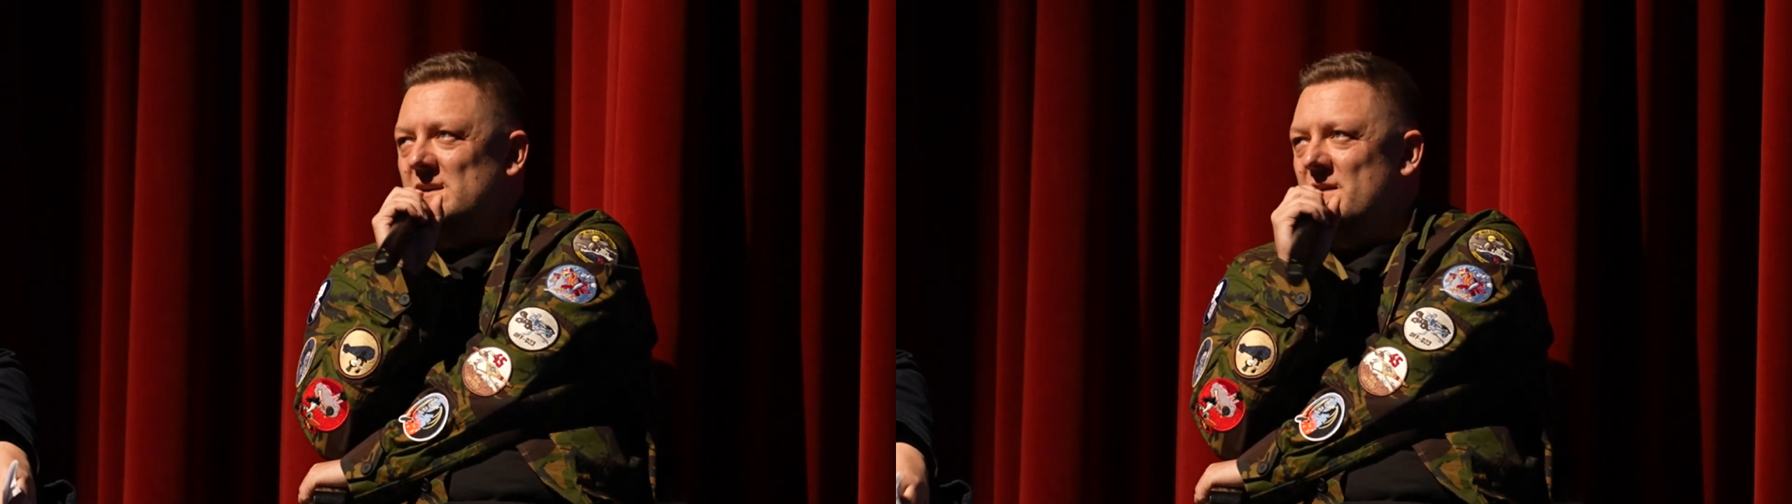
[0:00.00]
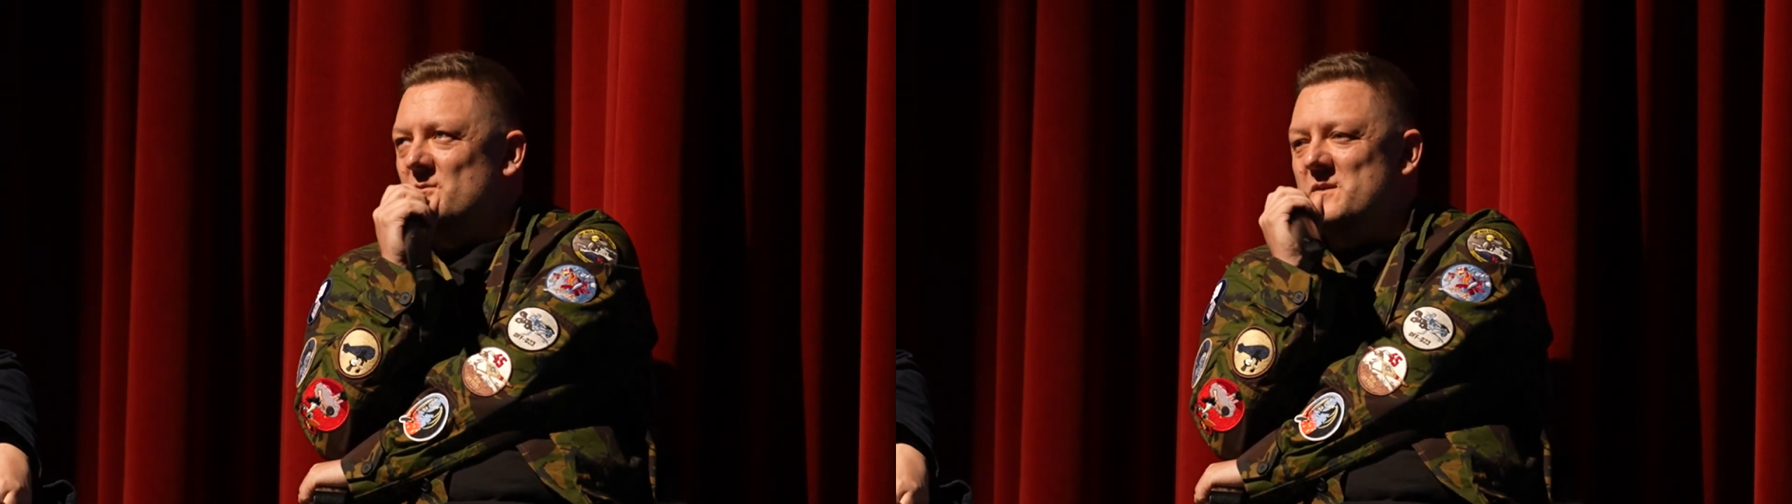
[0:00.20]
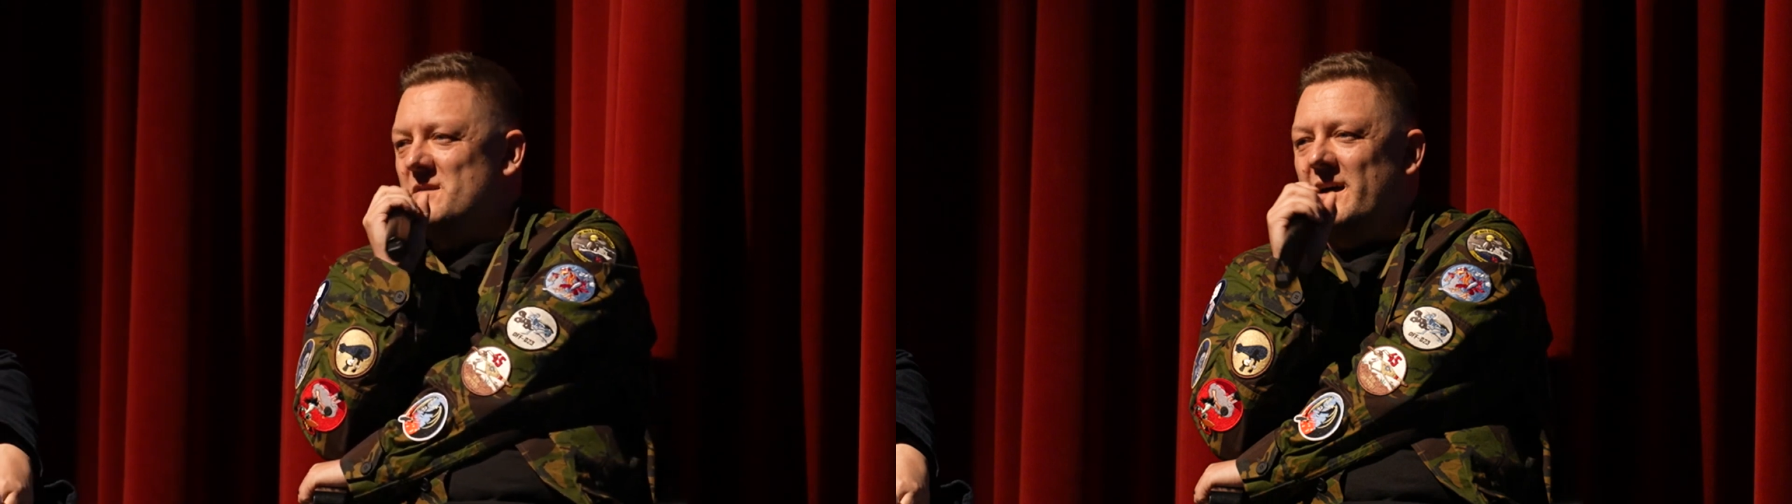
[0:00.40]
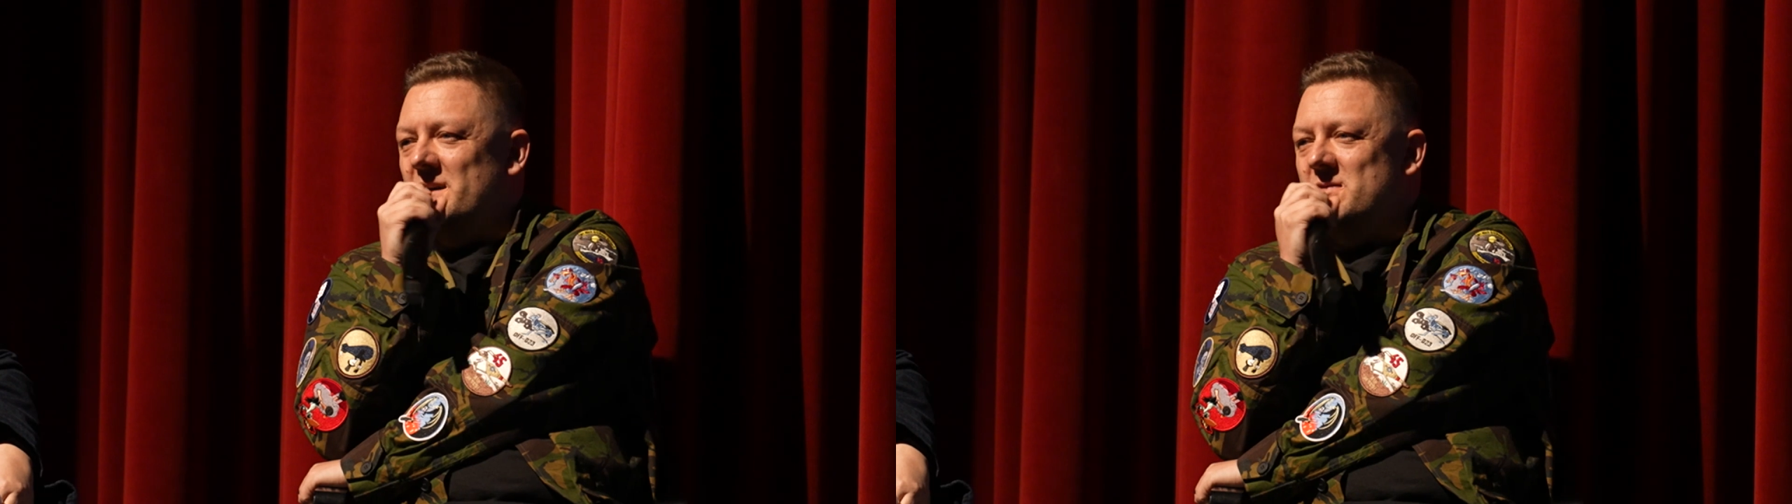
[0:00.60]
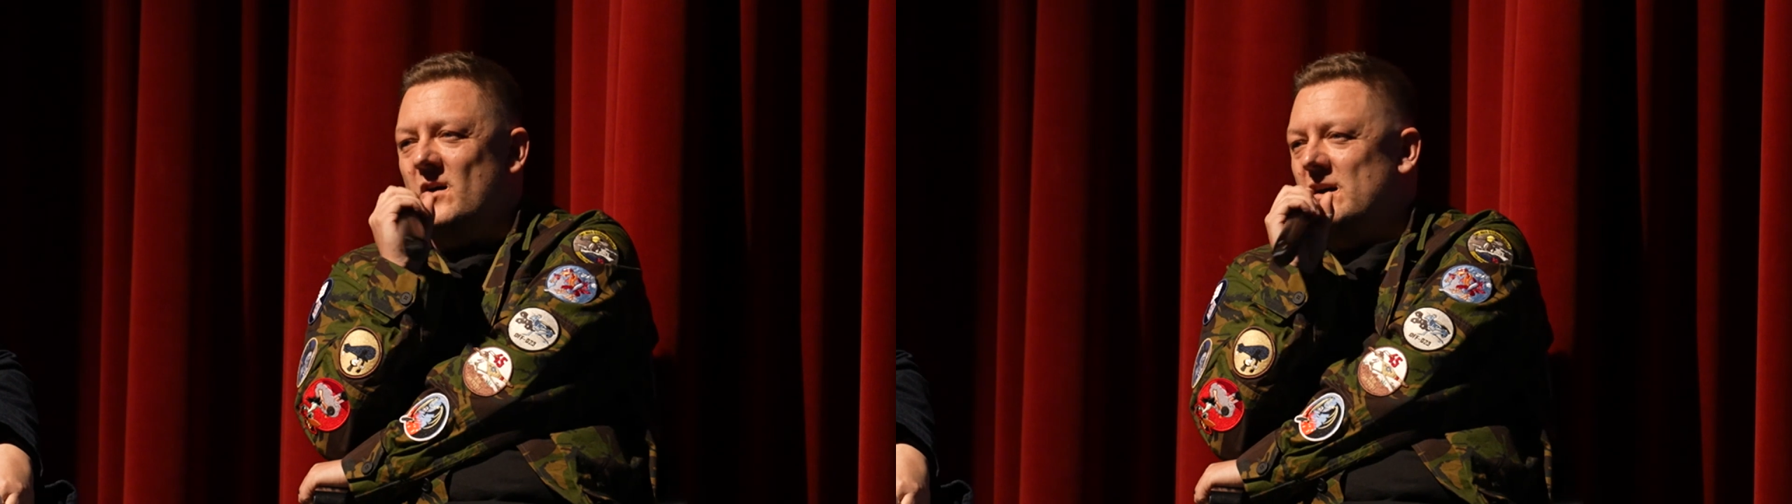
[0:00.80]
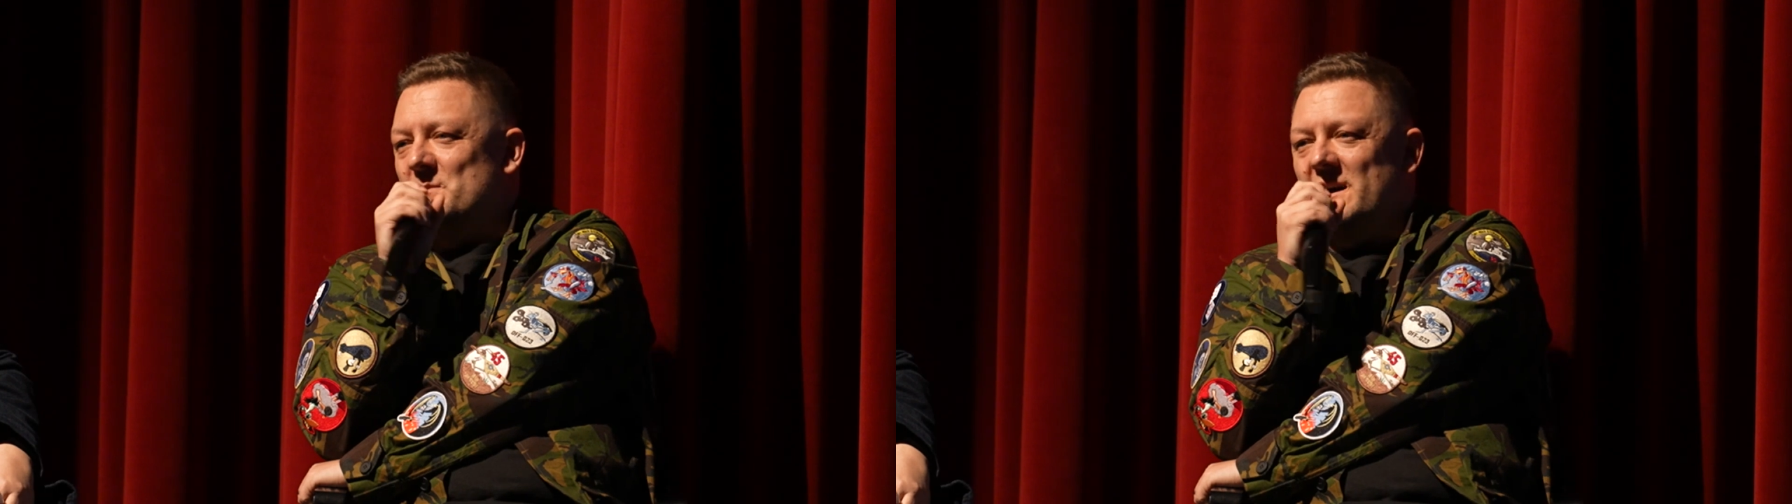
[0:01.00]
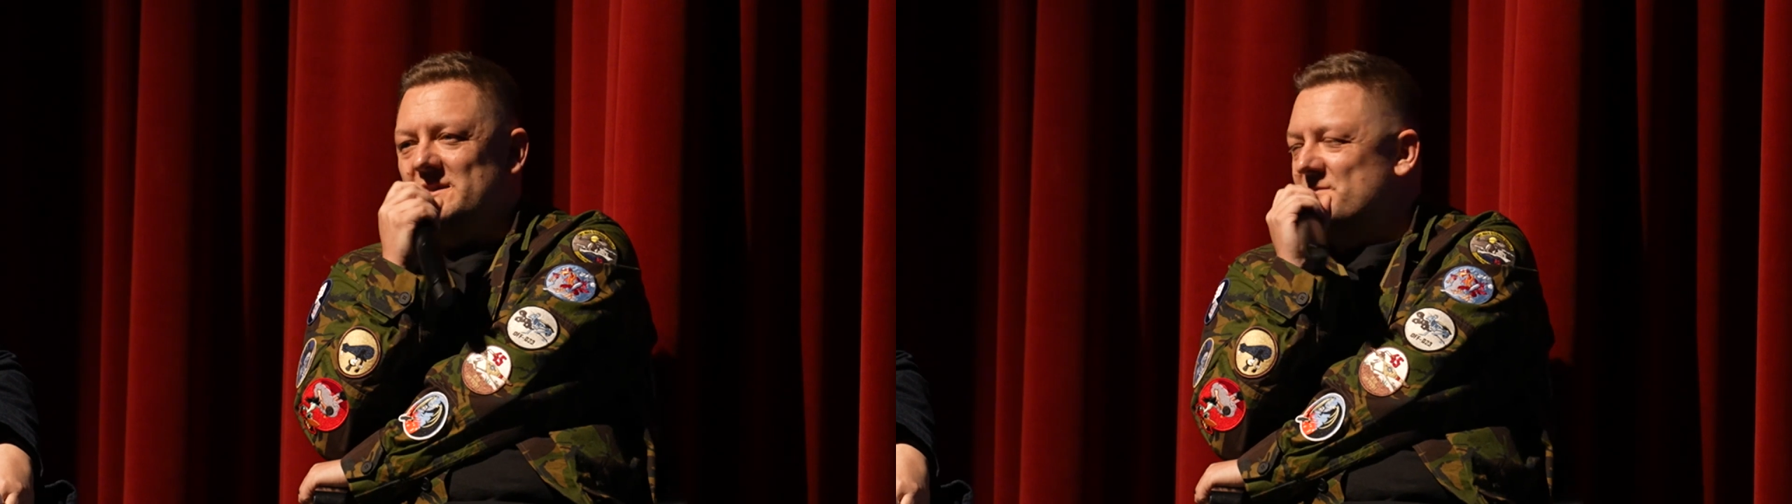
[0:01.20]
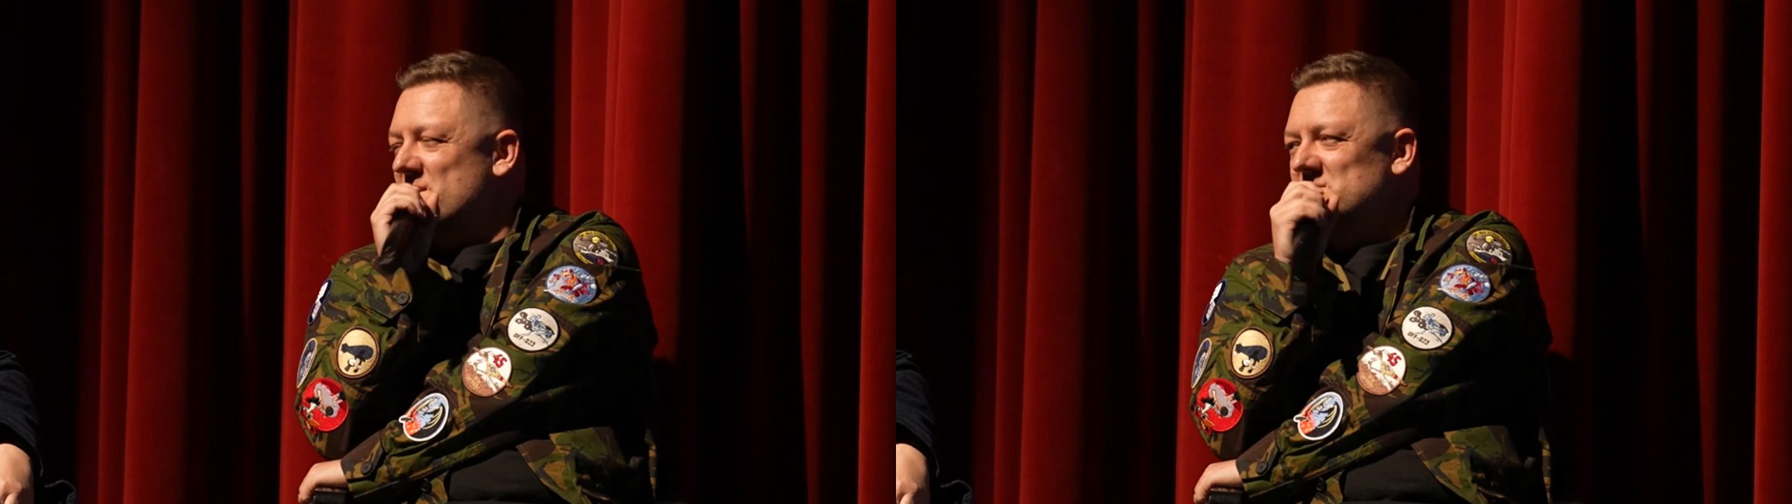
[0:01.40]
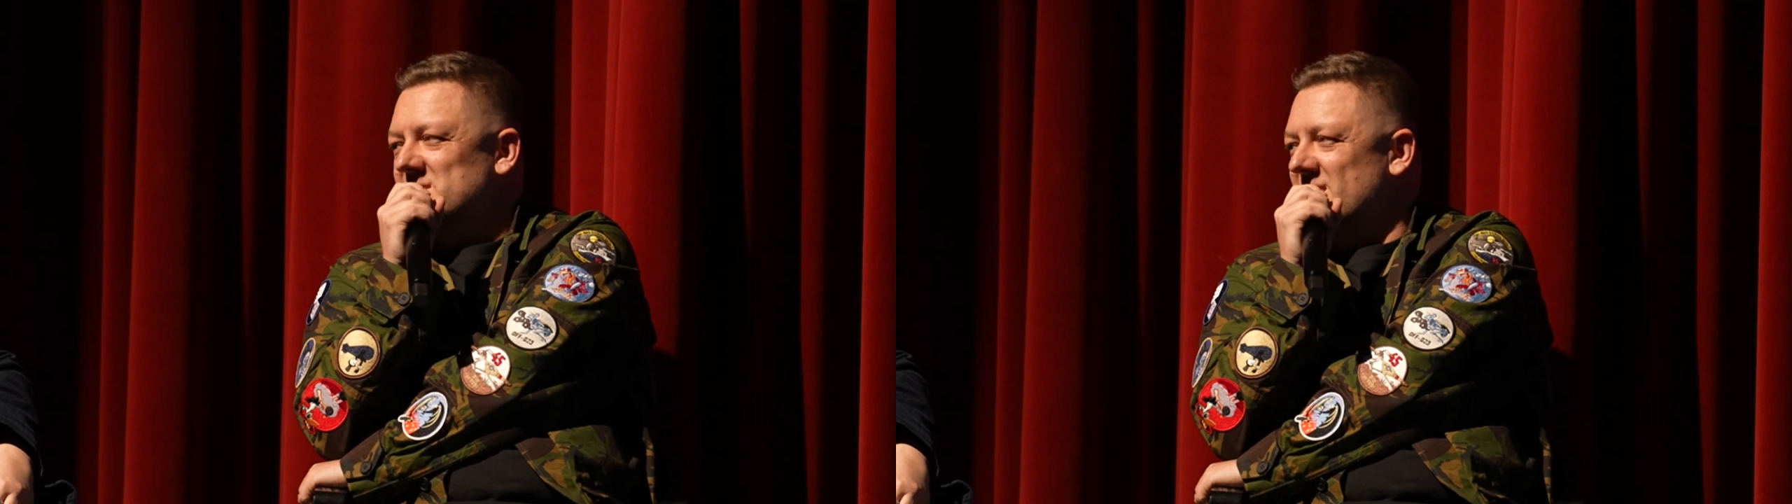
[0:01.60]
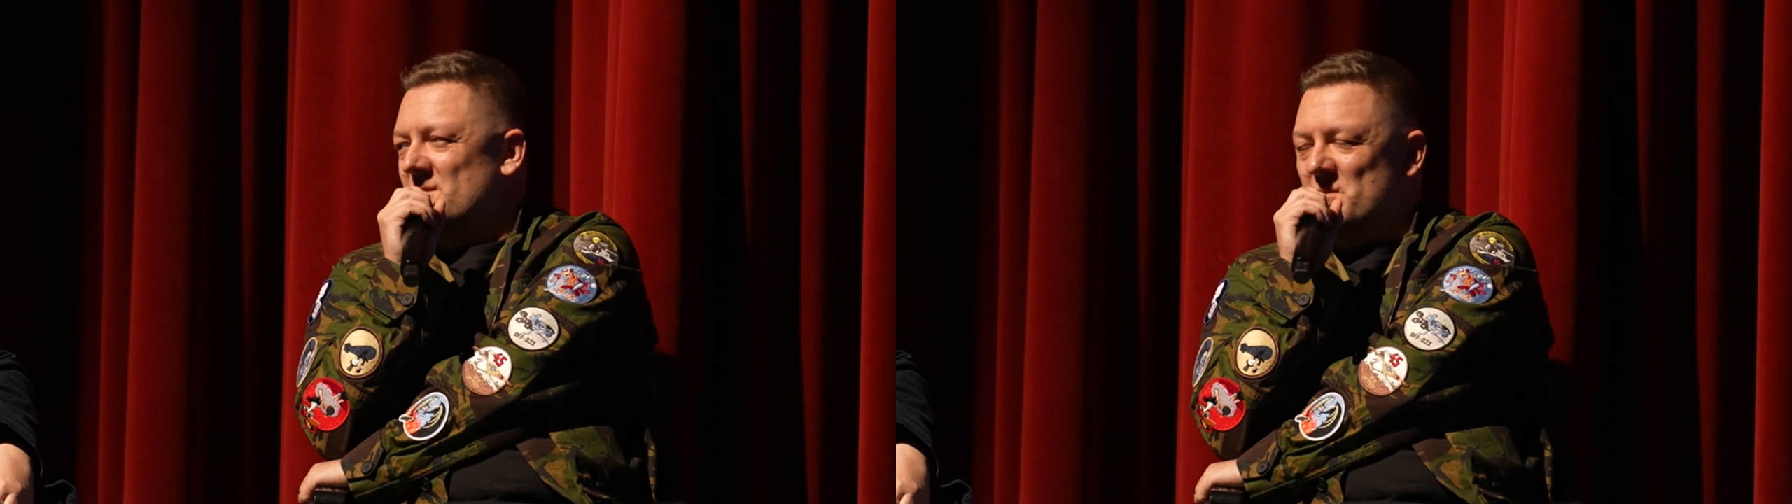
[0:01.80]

whenever we like thought about the future